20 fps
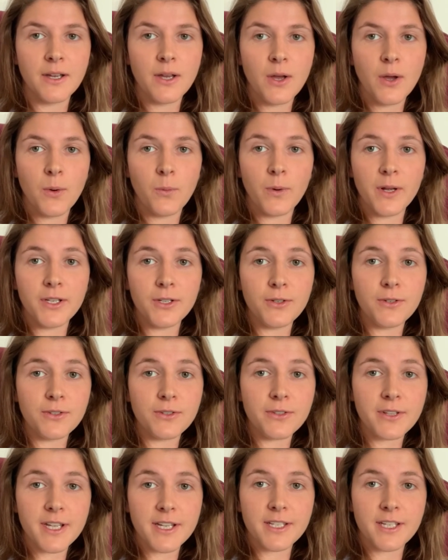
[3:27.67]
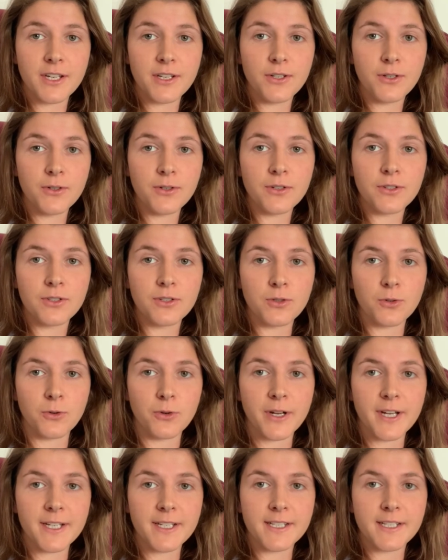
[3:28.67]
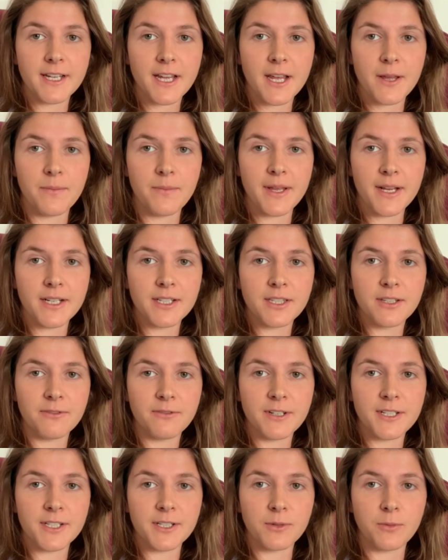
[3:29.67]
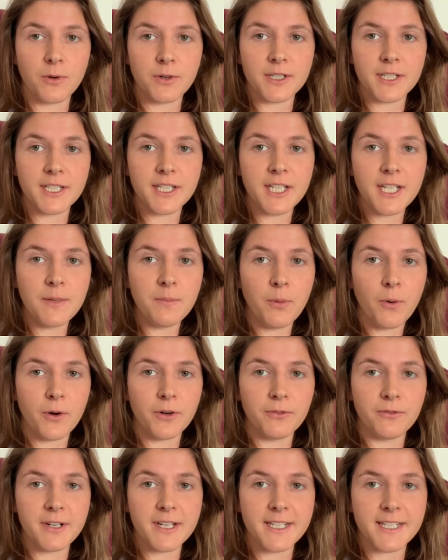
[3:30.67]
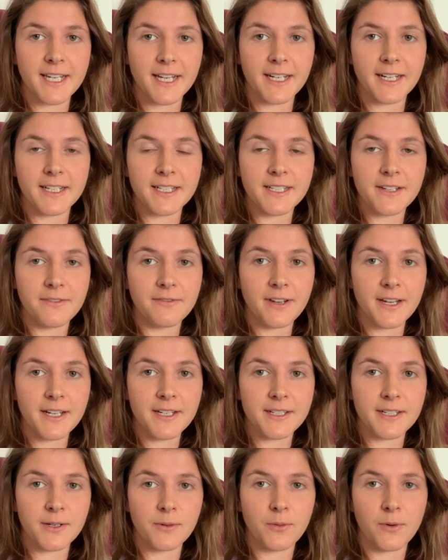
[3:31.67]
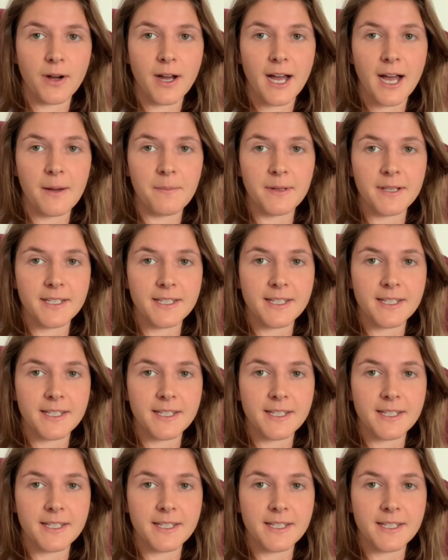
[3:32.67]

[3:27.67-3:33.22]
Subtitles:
When you do this in your stories, it makes the reader want to keep on reading to find out what happens